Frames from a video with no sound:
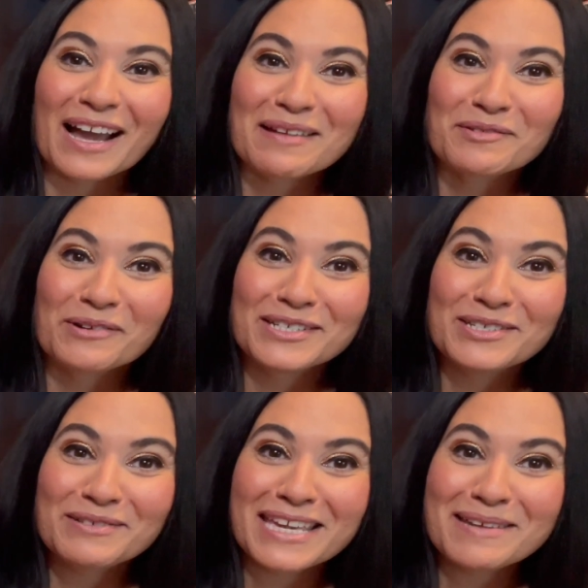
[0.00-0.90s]
I am going
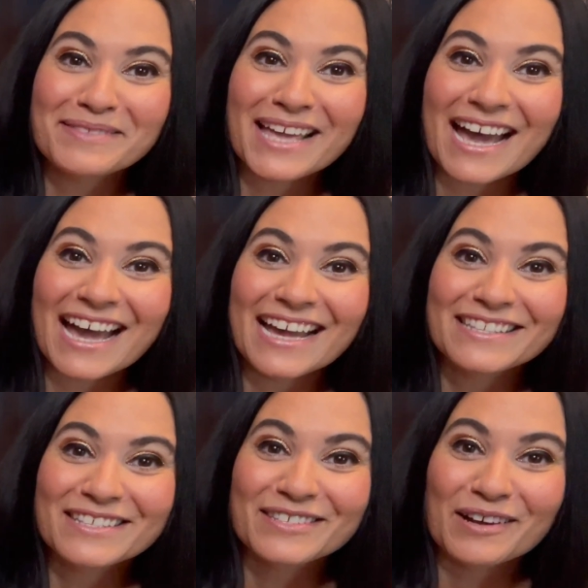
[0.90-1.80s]
to keep
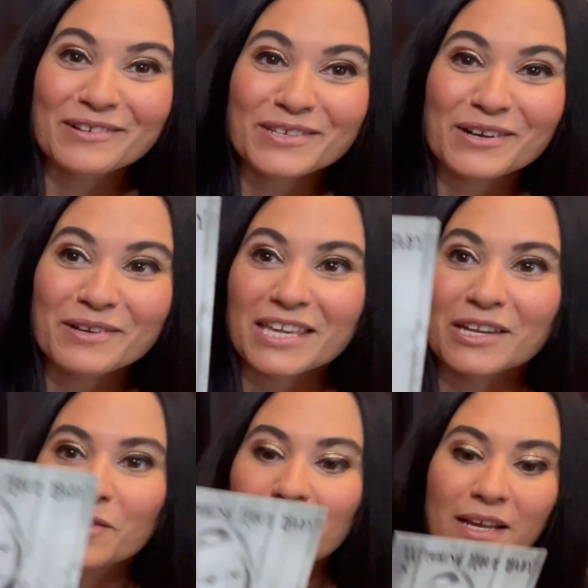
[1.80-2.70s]
that. So, so
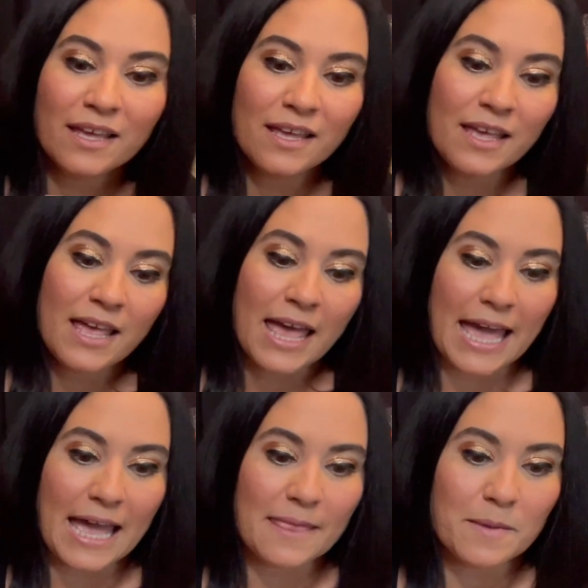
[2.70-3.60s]
cute.
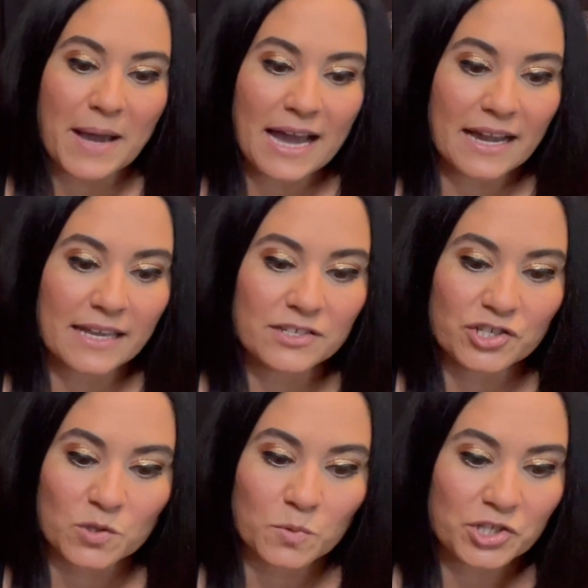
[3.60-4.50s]
And the back is
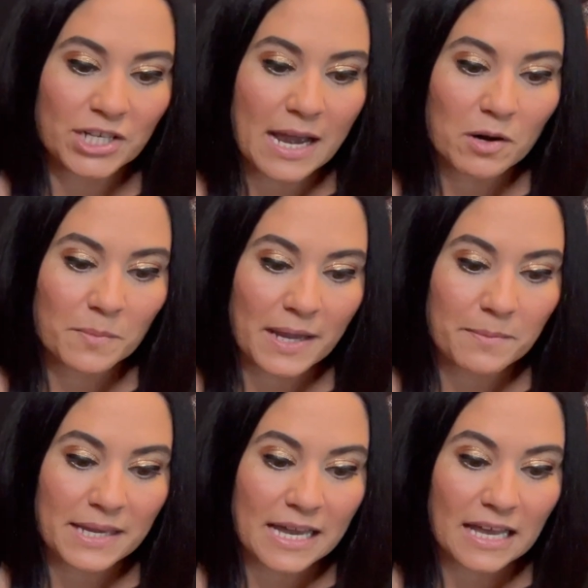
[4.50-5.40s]
just Witching Hour
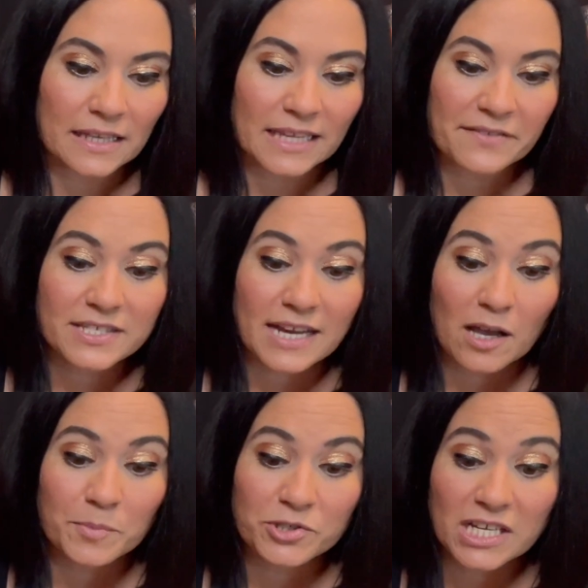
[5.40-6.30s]
Baby, a
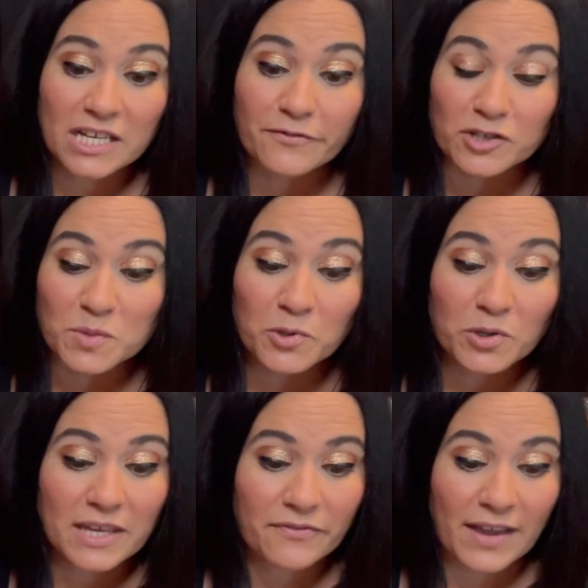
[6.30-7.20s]
lifestyle boutique for
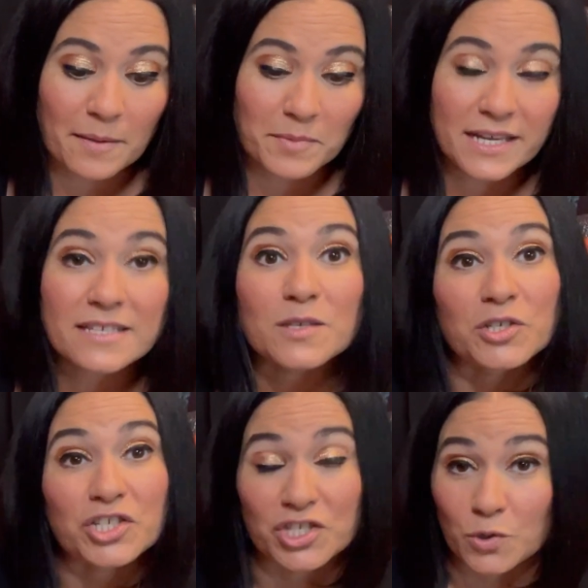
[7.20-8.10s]
spooky families,
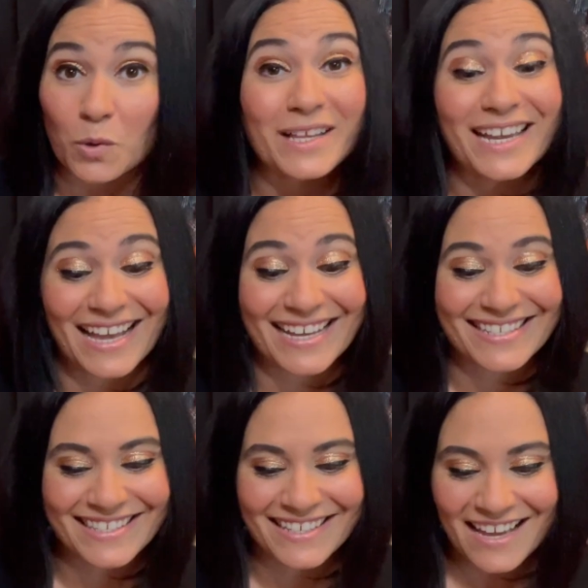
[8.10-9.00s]
which is totally
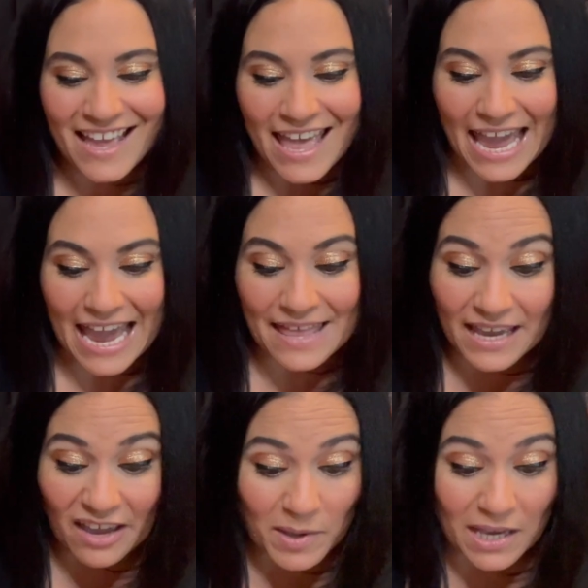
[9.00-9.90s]
us. And
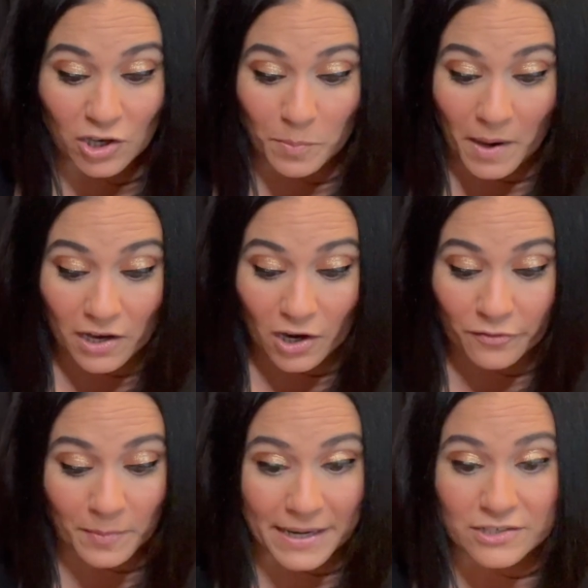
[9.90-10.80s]
they gave me a coupon
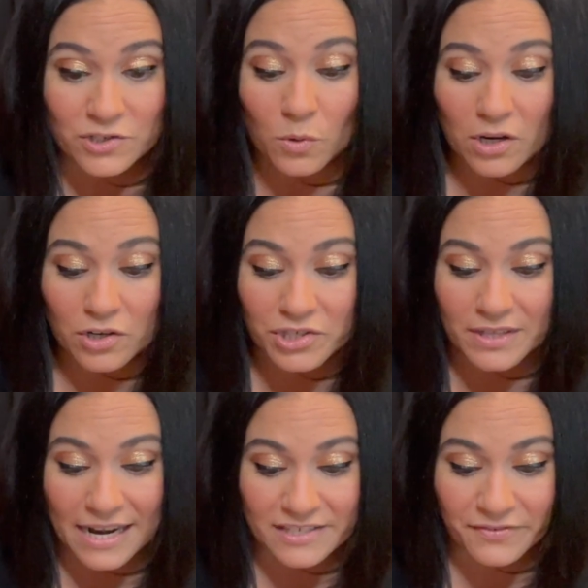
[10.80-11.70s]
code for my next order, so
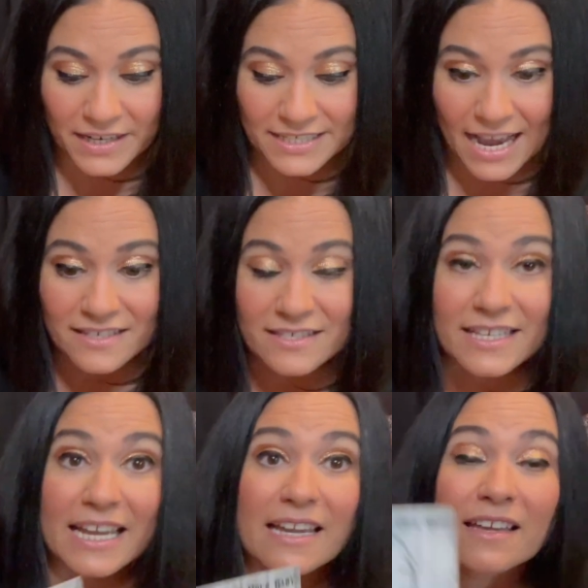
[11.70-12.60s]
that is
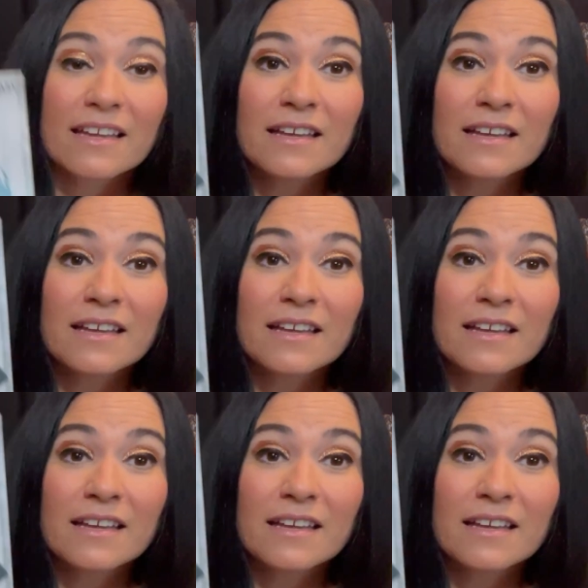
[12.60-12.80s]
fantastic.